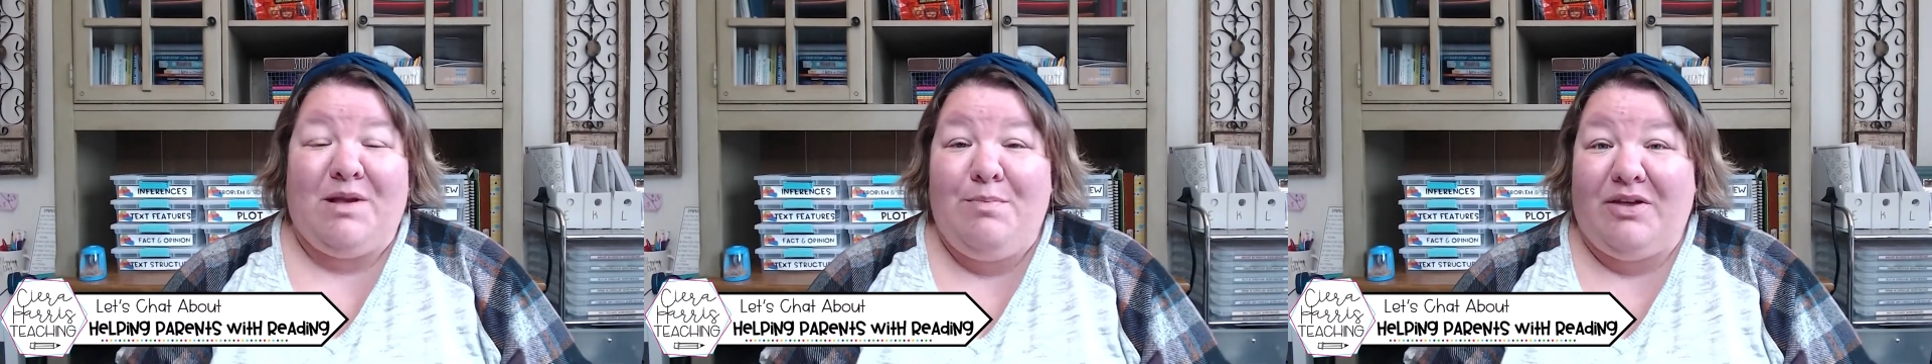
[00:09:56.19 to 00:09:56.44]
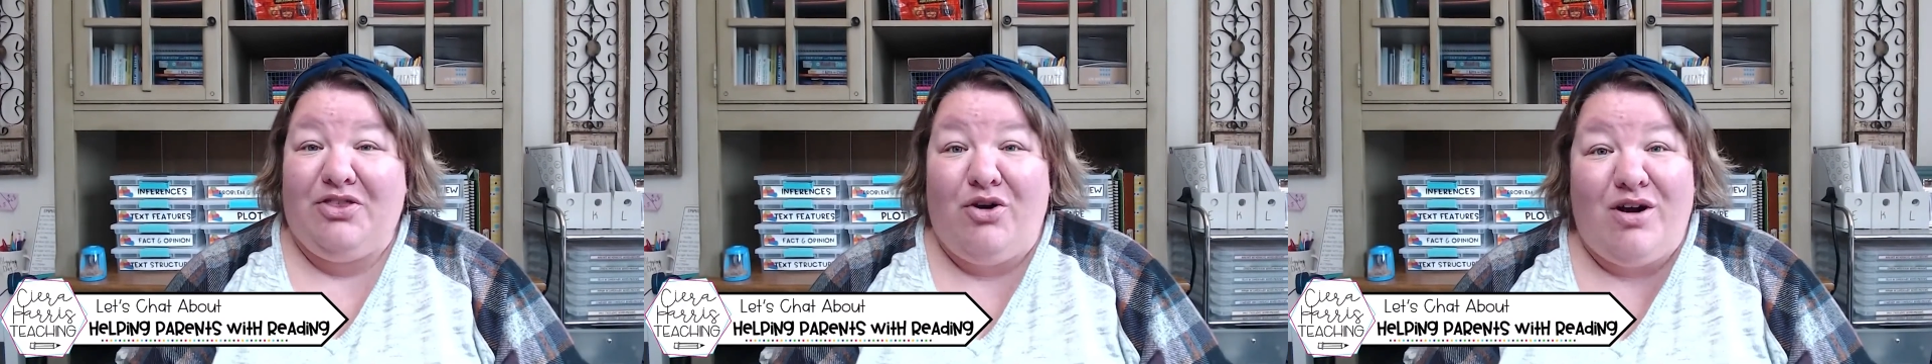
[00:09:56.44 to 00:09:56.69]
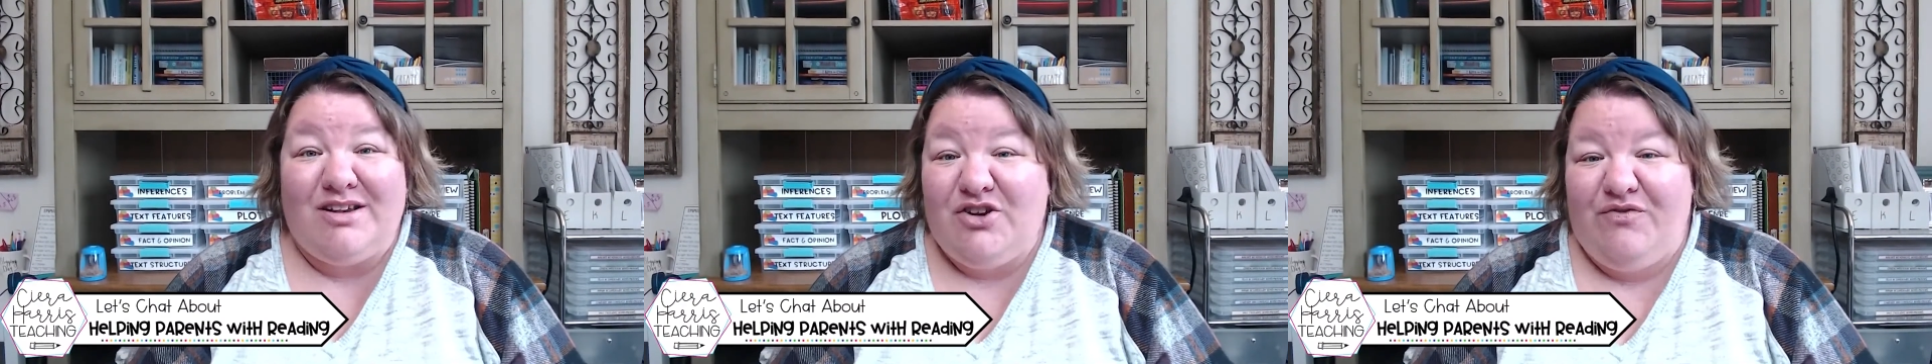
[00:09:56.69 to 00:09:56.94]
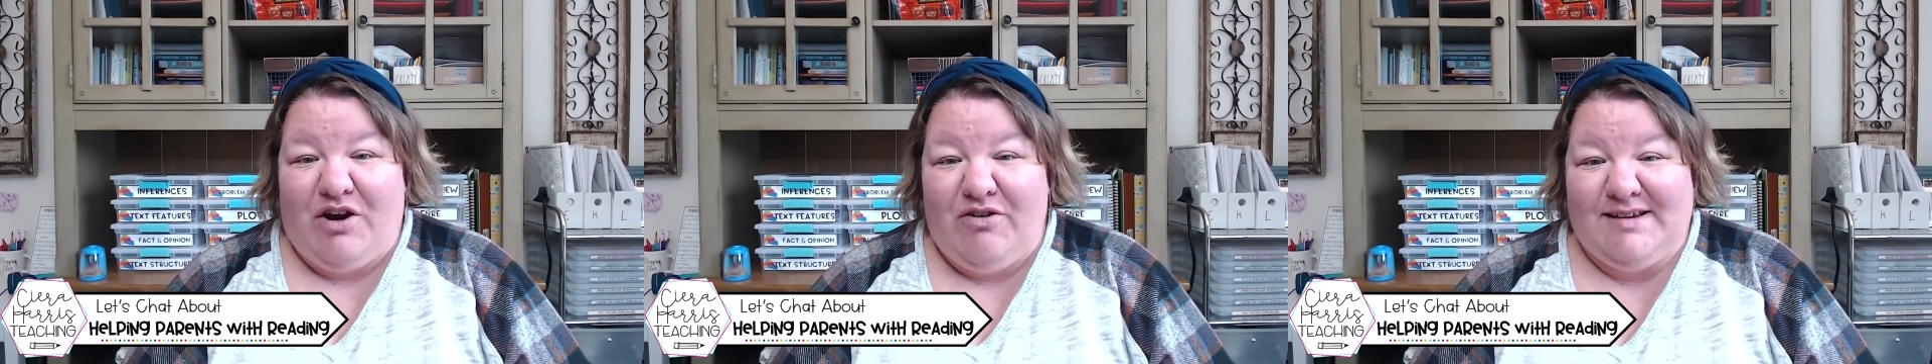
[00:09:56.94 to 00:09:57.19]
but they're
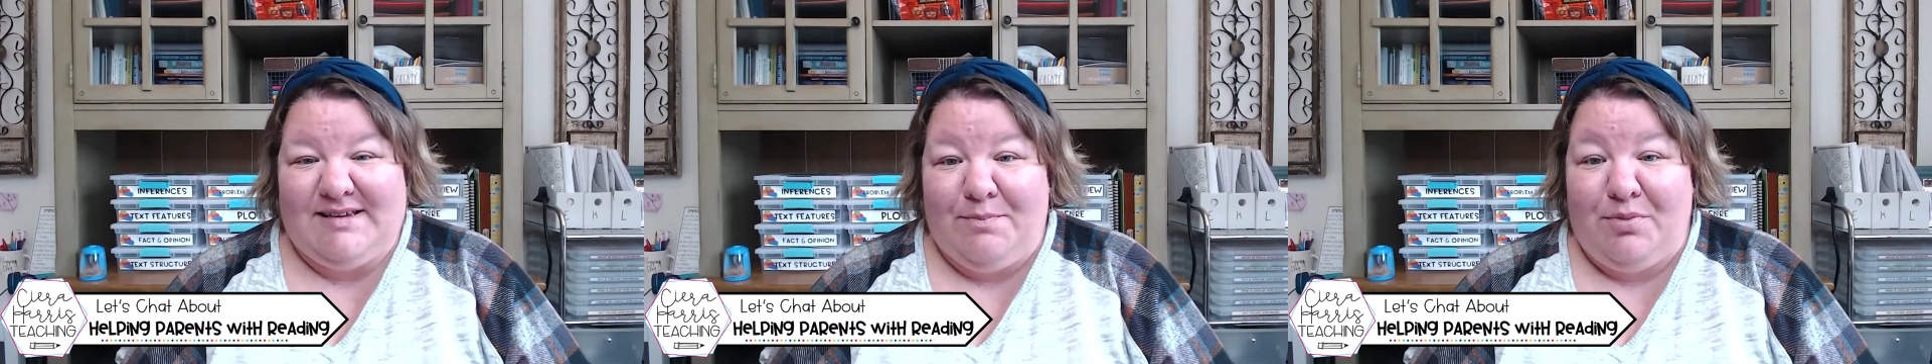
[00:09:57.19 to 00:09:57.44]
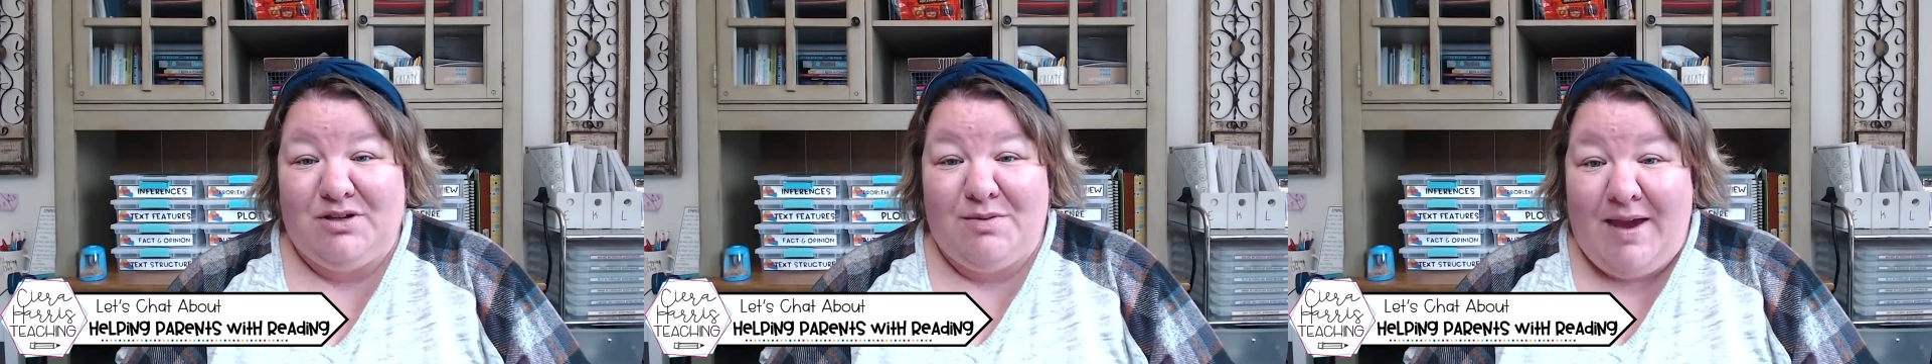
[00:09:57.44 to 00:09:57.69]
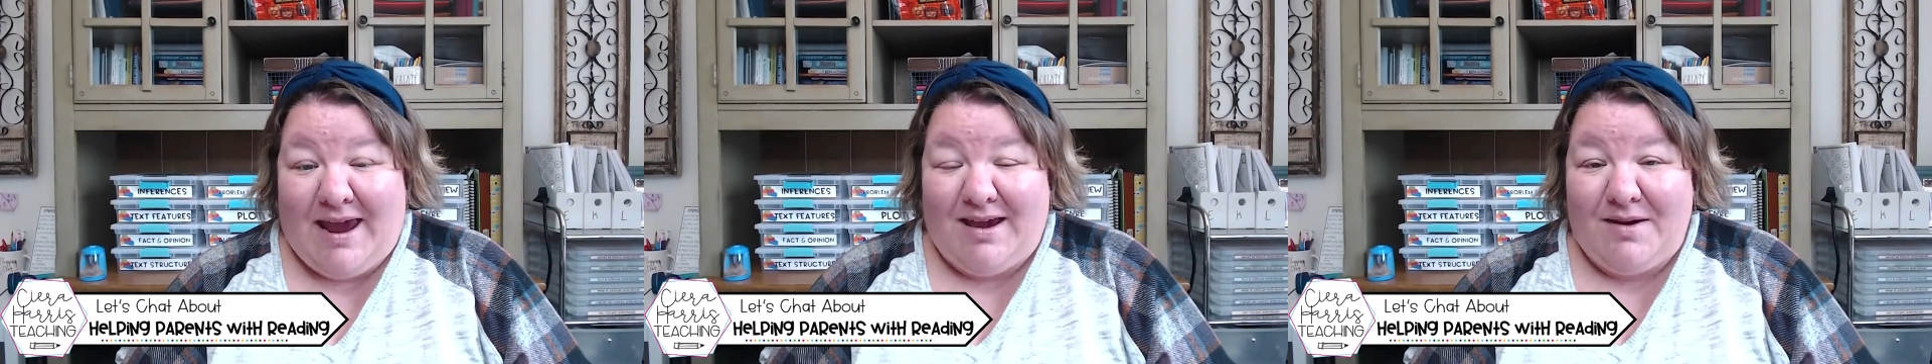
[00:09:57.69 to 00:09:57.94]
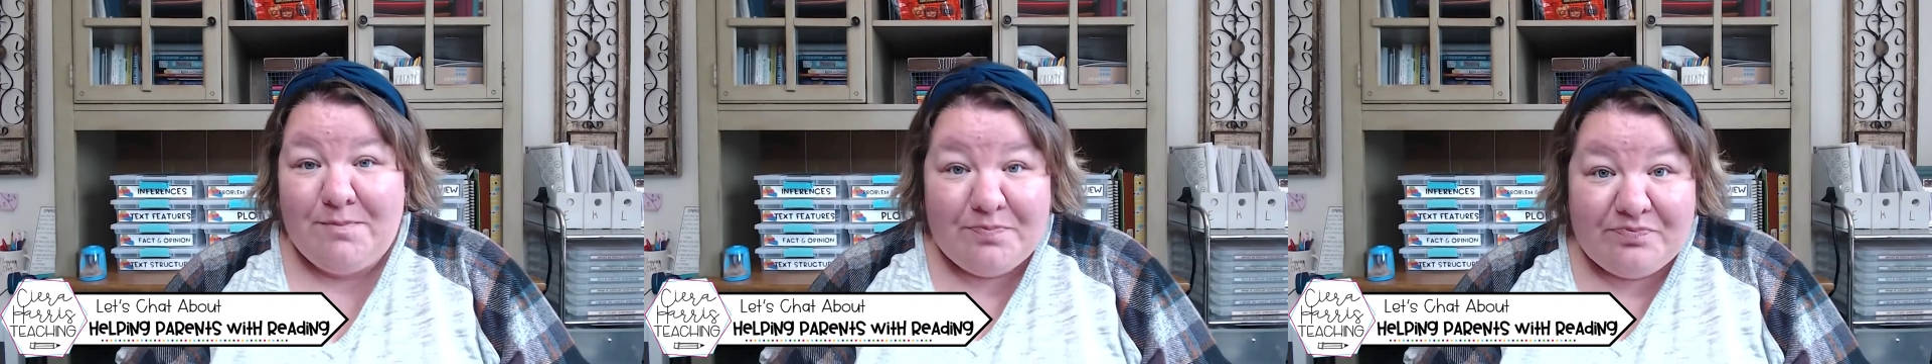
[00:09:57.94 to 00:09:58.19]
also very simple to make.